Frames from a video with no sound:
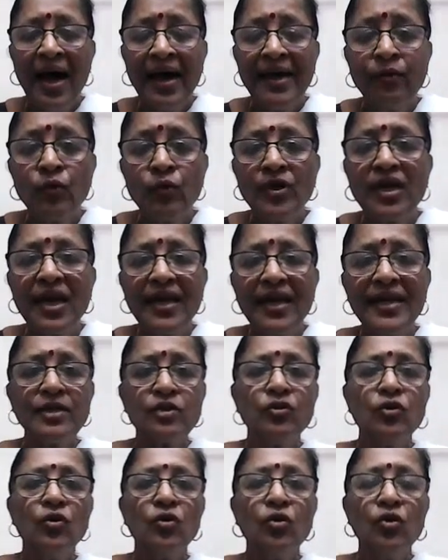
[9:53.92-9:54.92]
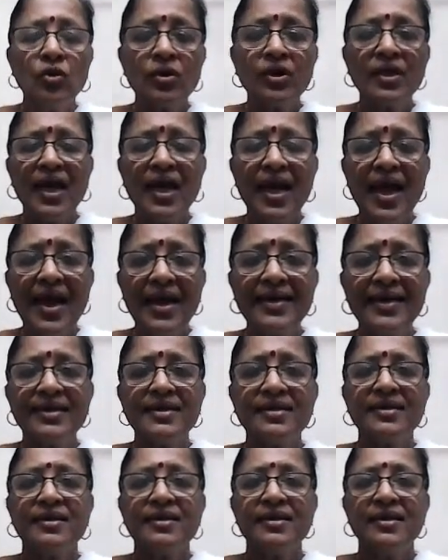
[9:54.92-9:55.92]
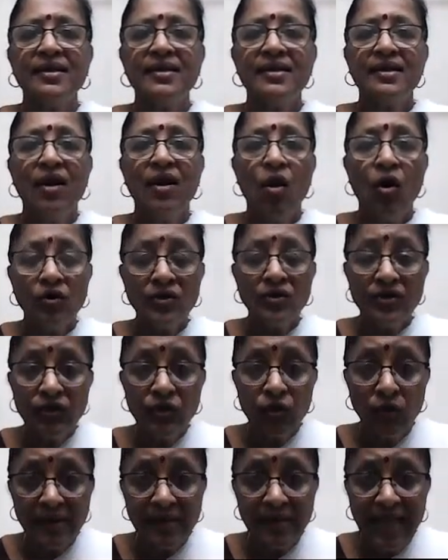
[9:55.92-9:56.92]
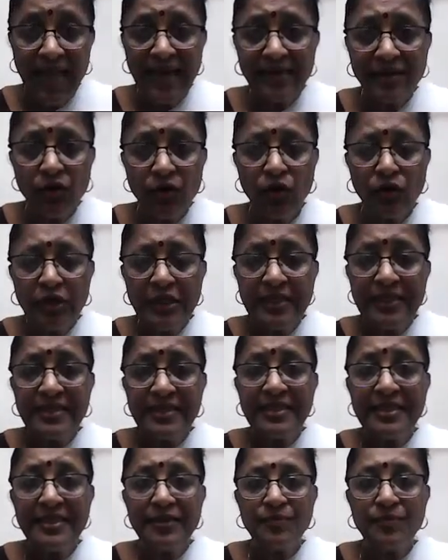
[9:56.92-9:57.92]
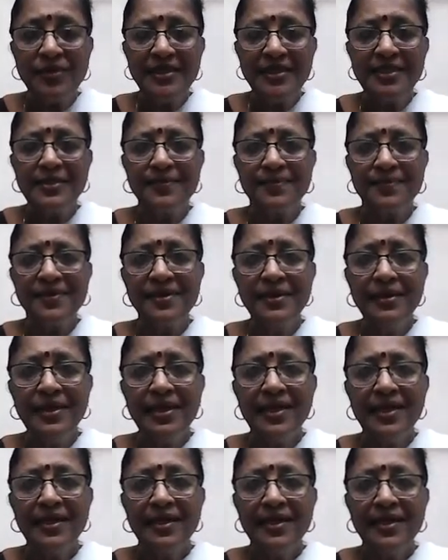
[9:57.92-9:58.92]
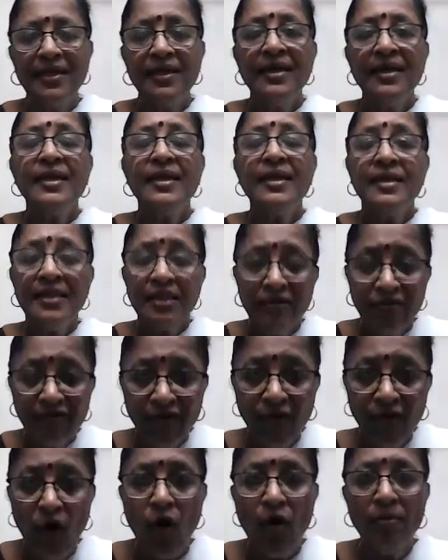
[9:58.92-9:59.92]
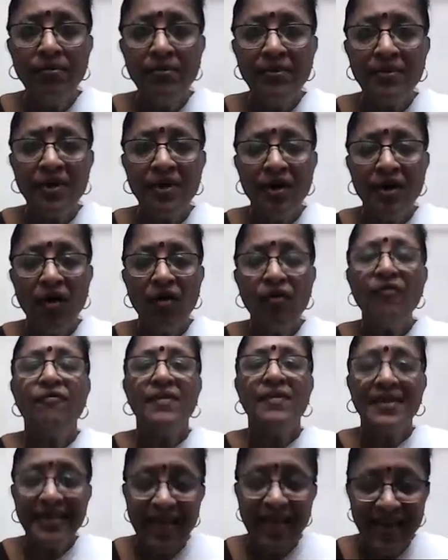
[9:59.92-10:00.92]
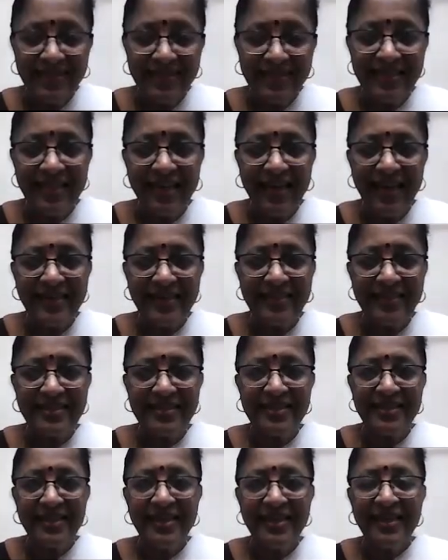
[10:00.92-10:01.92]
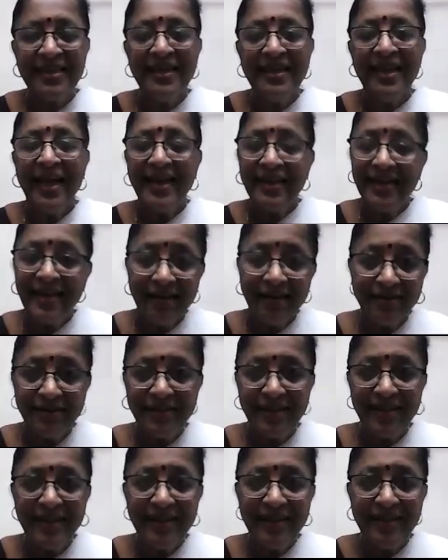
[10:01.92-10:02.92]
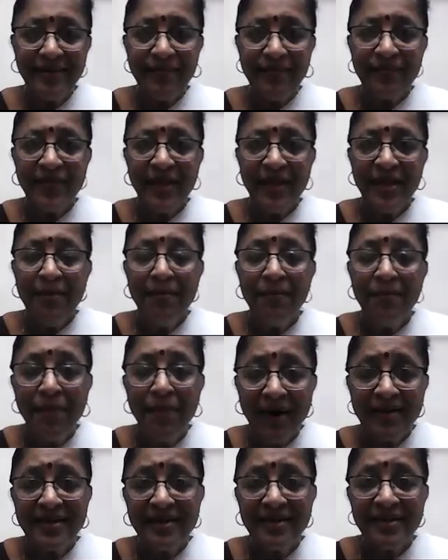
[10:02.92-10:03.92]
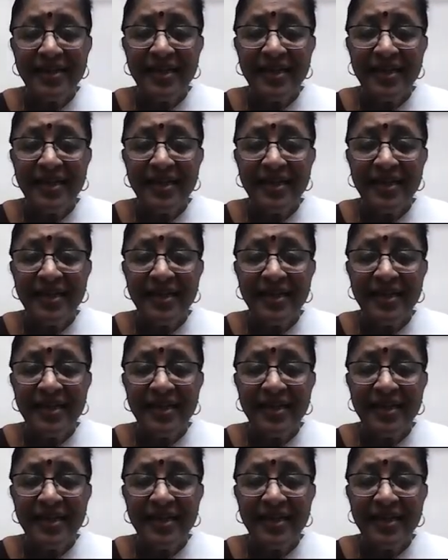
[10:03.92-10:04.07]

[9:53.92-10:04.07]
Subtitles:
I would like to look at also that consciousness principle in the form with hands and legs and everything. But